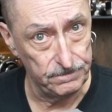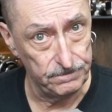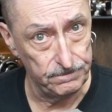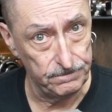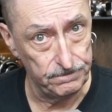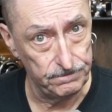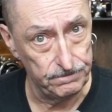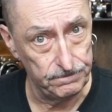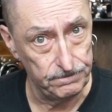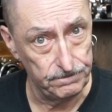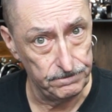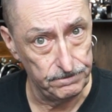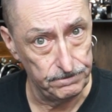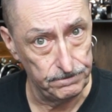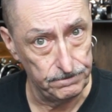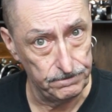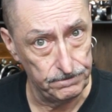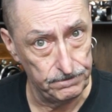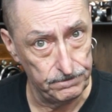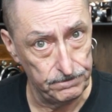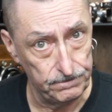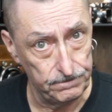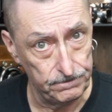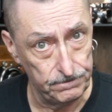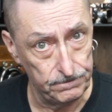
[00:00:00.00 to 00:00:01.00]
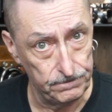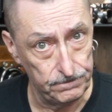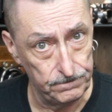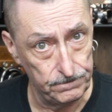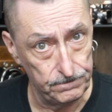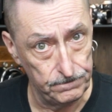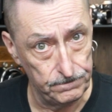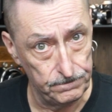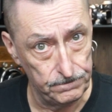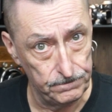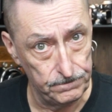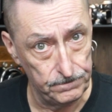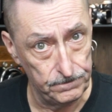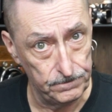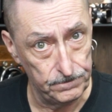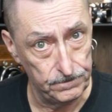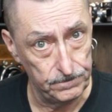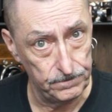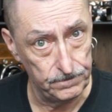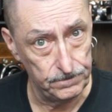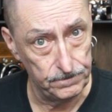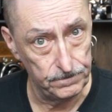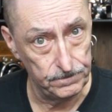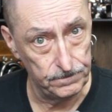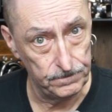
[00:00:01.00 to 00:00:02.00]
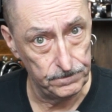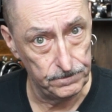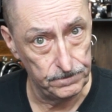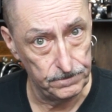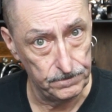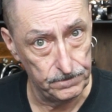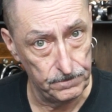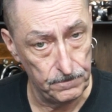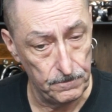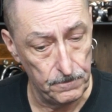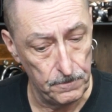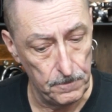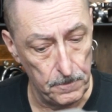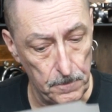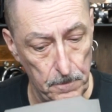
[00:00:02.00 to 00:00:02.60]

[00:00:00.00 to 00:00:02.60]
(no one is talking)